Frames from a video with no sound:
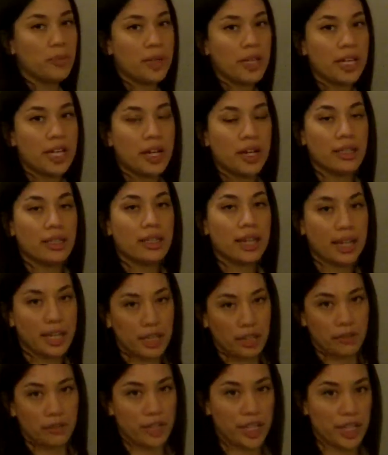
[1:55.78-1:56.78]
would be
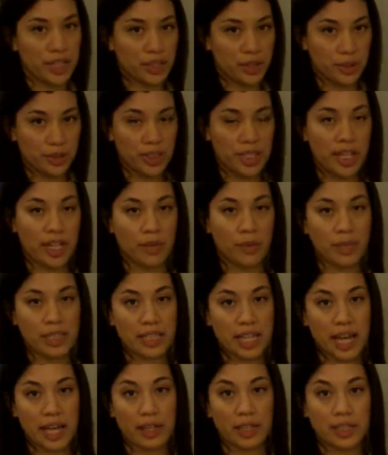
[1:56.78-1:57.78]
negatively associated
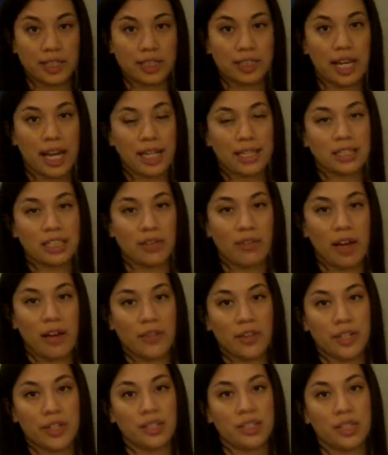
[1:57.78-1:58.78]
with diet, diet
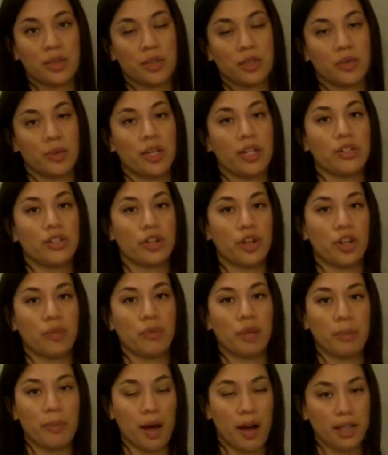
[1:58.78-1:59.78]
self-efficacy, which would in
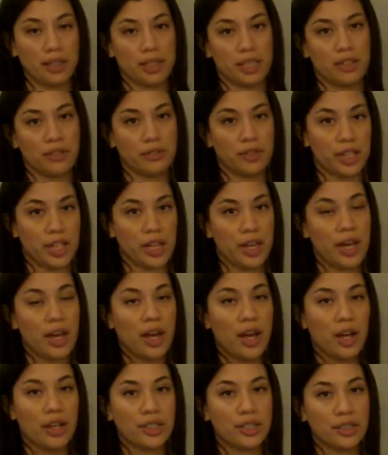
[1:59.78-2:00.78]
turn be positively
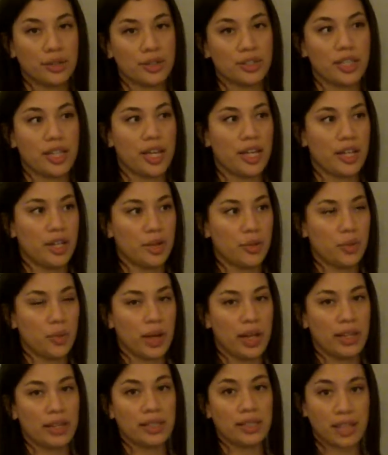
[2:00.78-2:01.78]
associated
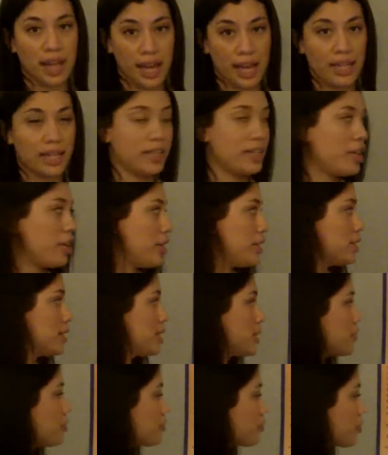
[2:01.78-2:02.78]
with diet adherence.